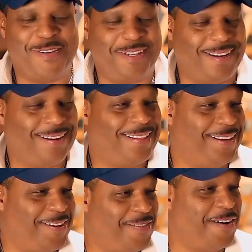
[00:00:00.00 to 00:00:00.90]
Liliana,
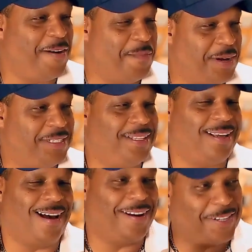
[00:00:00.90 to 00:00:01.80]
thank you very much.
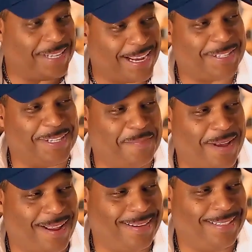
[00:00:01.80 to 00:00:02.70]
The honor is actually
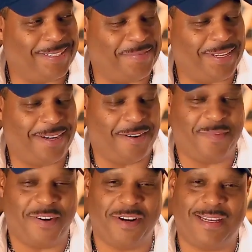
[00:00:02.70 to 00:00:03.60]
mine to be here.
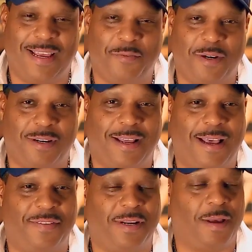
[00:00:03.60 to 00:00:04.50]
I'm very glad we're going to
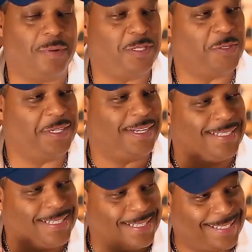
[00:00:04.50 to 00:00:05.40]
have an opportunity to
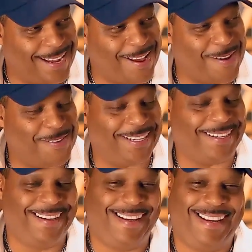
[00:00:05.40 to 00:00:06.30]
sit down and
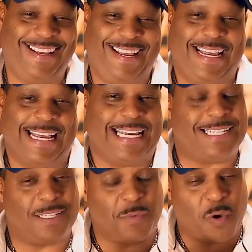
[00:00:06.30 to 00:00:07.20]

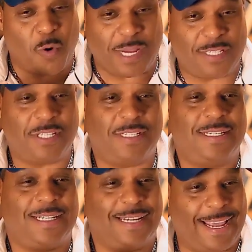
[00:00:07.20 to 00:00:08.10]
get some
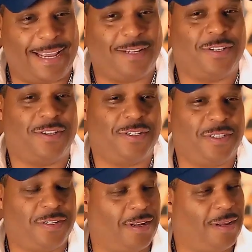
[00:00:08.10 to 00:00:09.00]
questions and
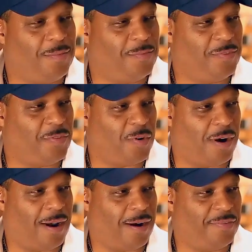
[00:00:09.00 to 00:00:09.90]
answers
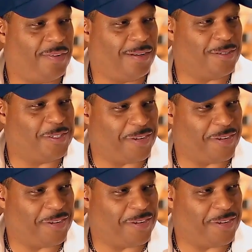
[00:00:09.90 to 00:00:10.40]
for our fellow